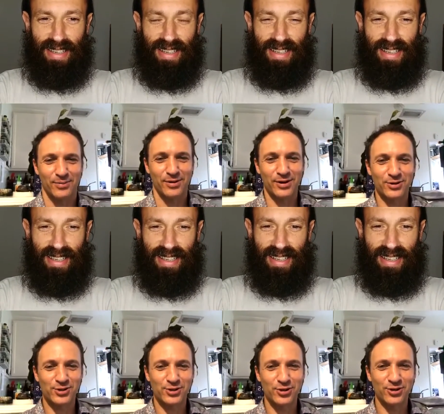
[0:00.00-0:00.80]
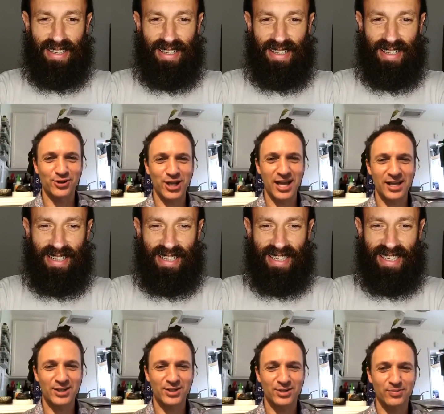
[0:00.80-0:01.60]
Speaker 1: Buenas noches, Buenas
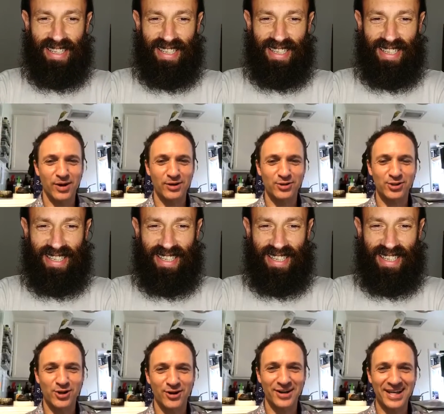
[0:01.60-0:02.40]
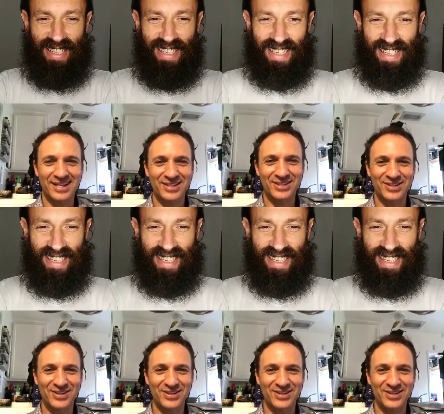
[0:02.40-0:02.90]
noches. Tardes,